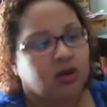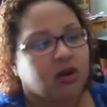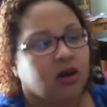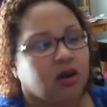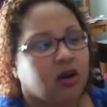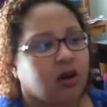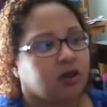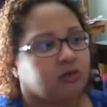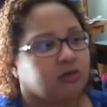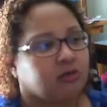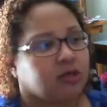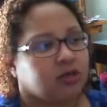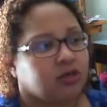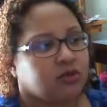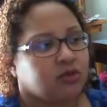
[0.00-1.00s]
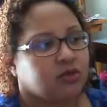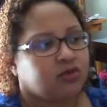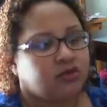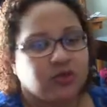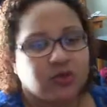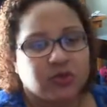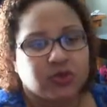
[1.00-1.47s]
Um, if you
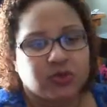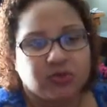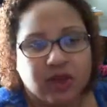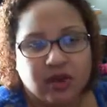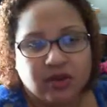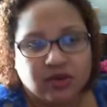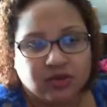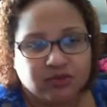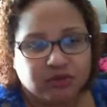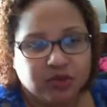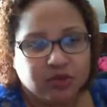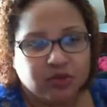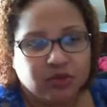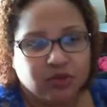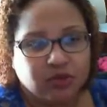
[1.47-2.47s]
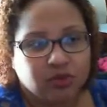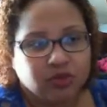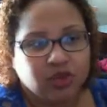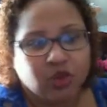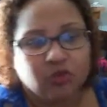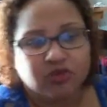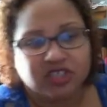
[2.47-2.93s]
do spells or ritual,
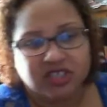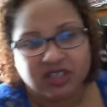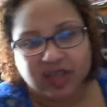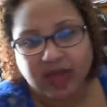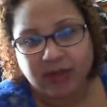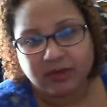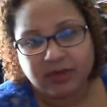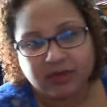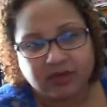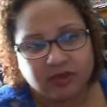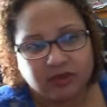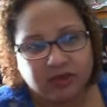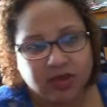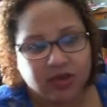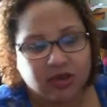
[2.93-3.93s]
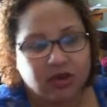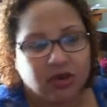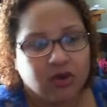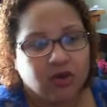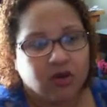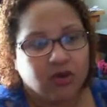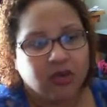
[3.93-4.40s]
don't just copy them, make your
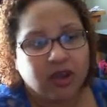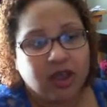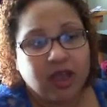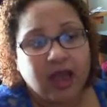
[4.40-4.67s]
own.